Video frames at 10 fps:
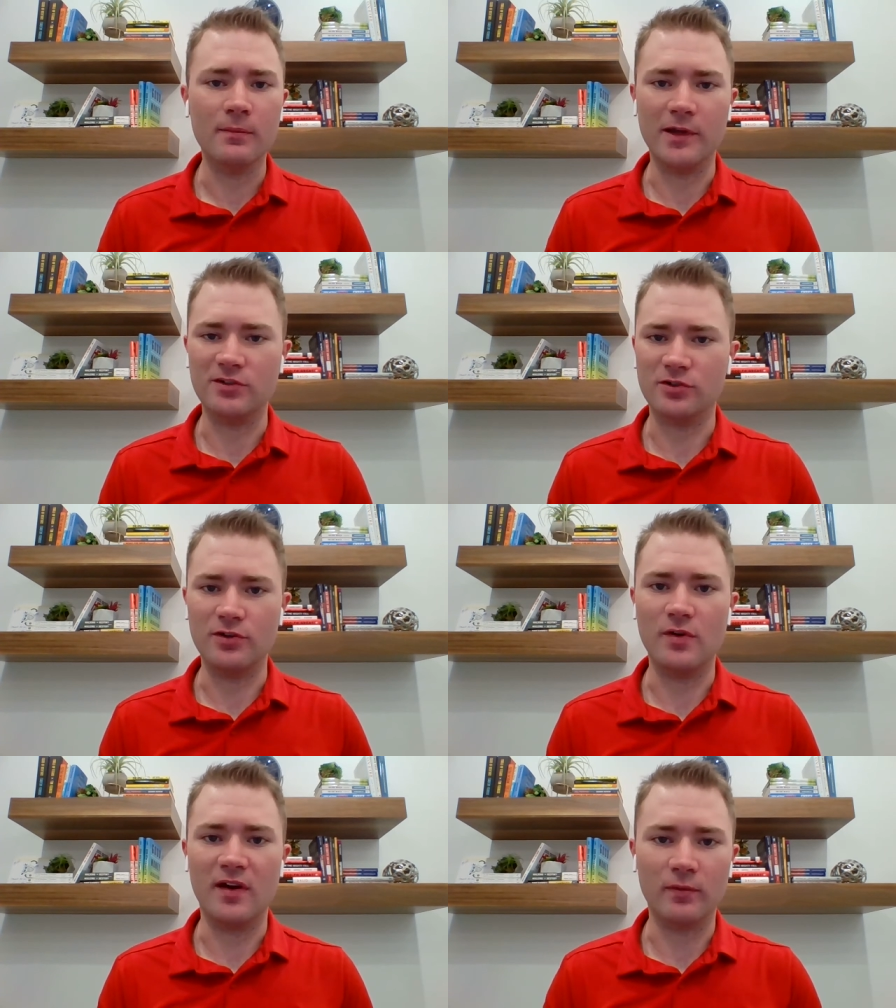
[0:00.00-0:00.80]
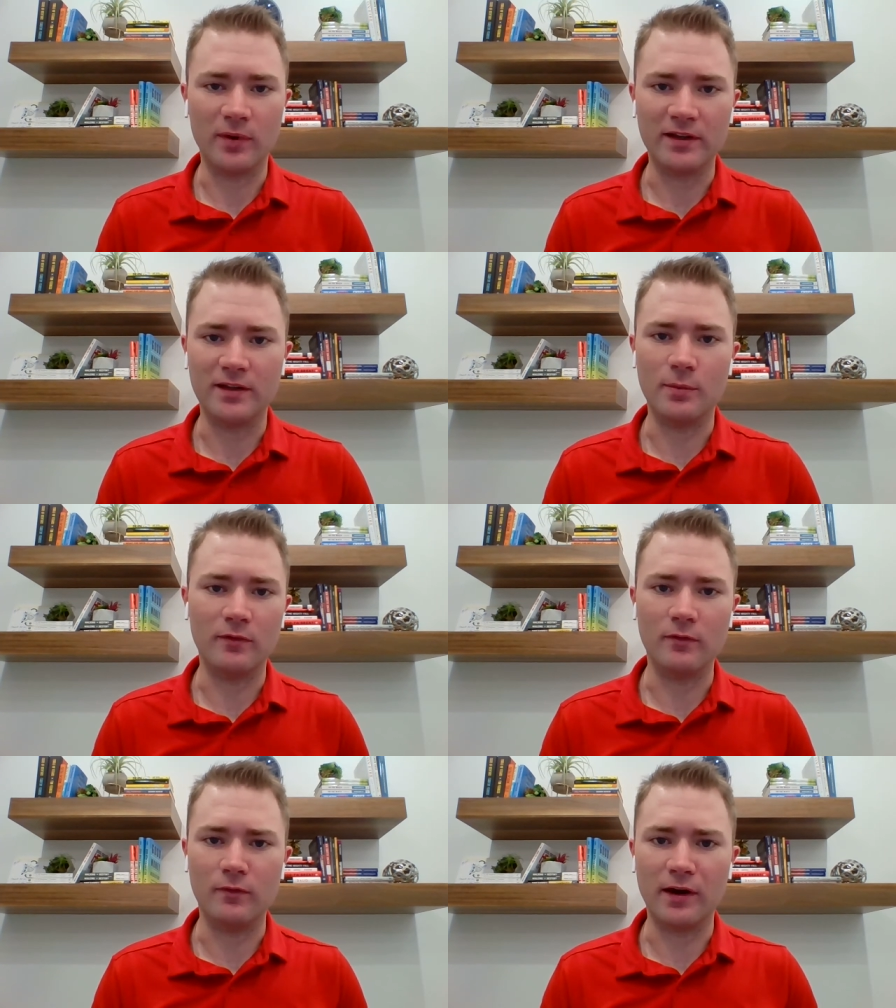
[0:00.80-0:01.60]
Make sure you have the right team of
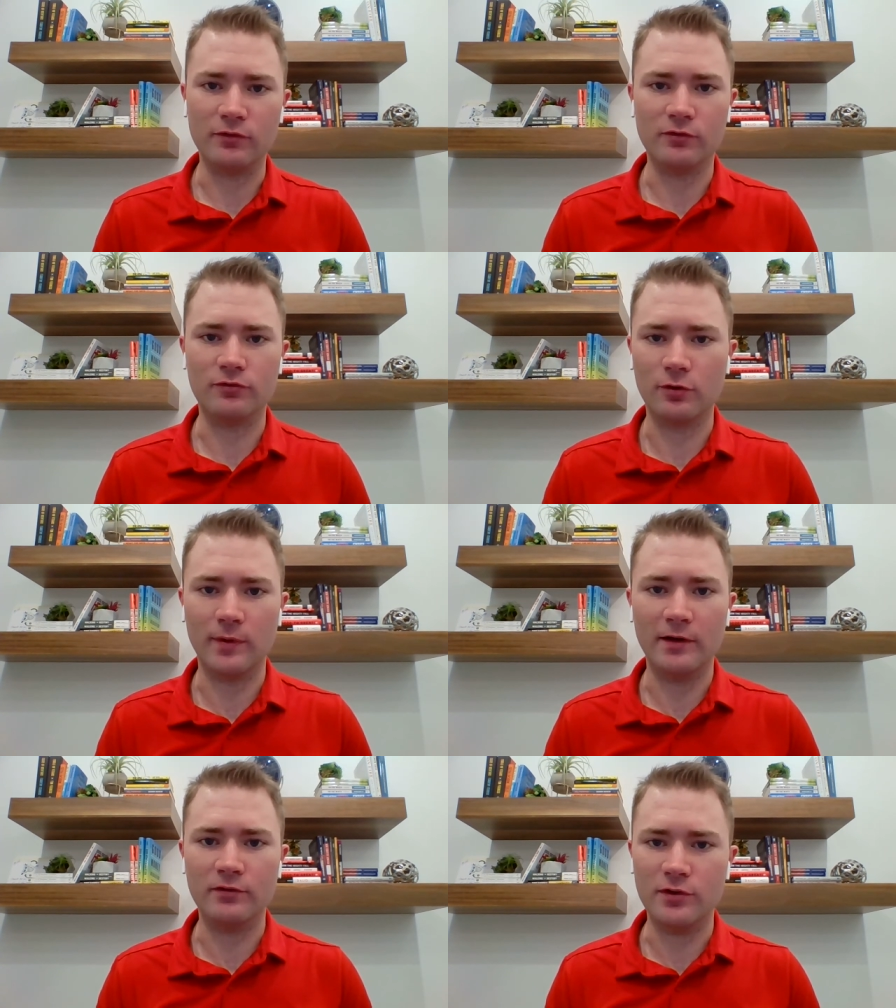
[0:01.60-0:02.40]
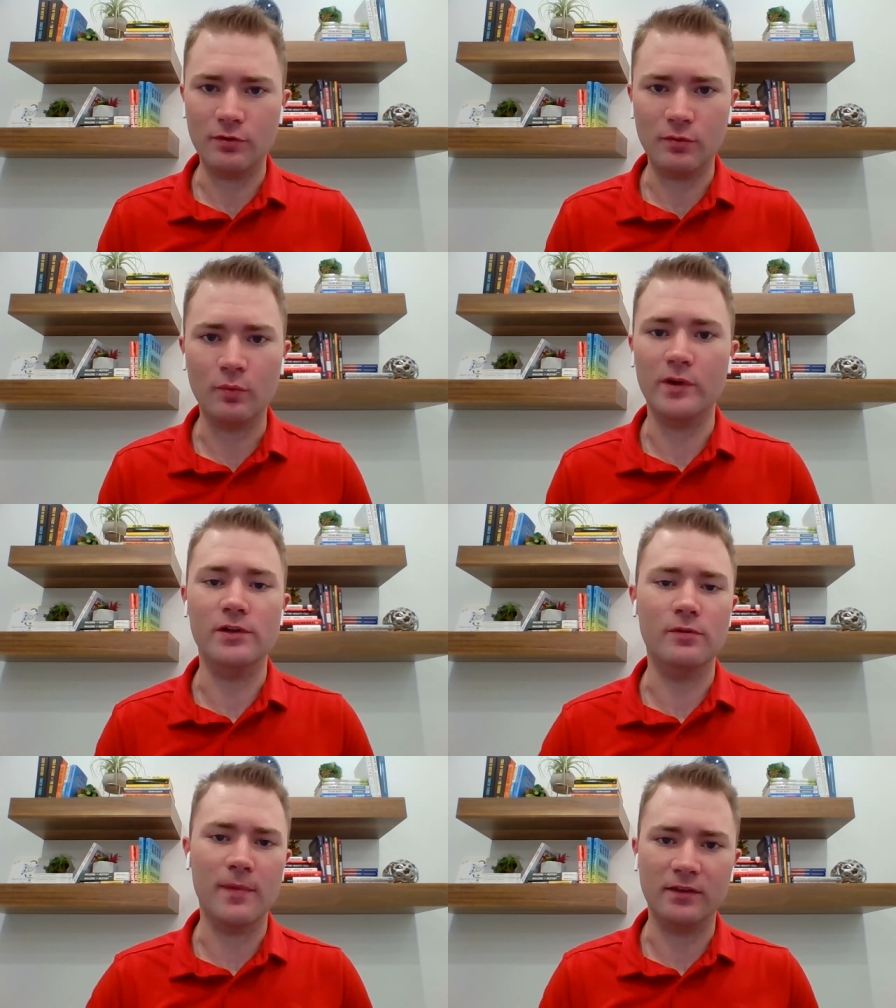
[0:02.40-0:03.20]
advisors around you when
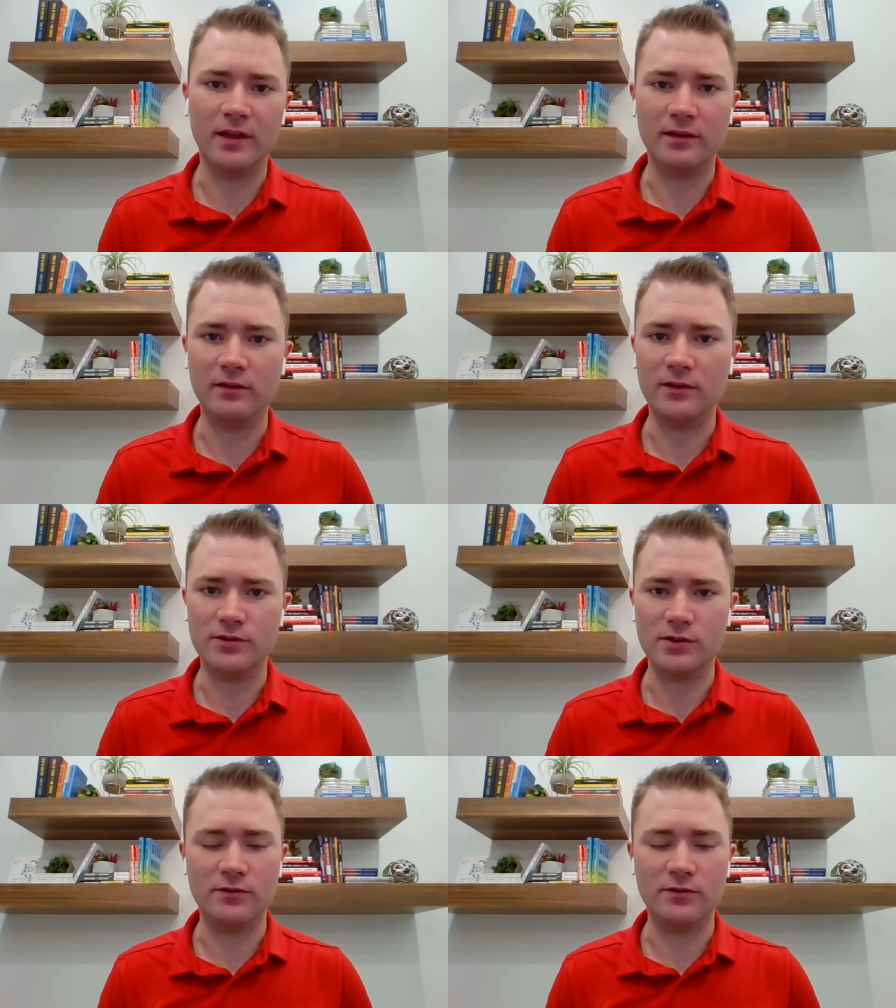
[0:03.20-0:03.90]
you make that decision.